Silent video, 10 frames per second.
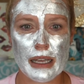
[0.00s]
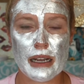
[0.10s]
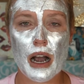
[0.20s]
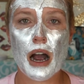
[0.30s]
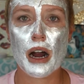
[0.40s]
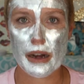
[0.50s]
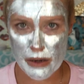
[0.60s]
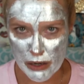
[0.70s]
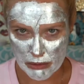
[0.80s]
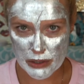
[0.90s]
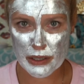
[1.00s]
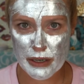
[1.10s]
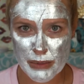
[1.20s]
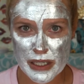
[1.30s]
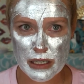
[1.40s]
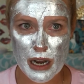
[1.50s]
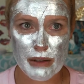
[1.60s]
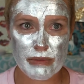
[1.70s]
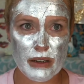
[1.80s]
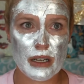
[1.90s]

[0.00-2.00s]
Like, are you done with the crib and stuff?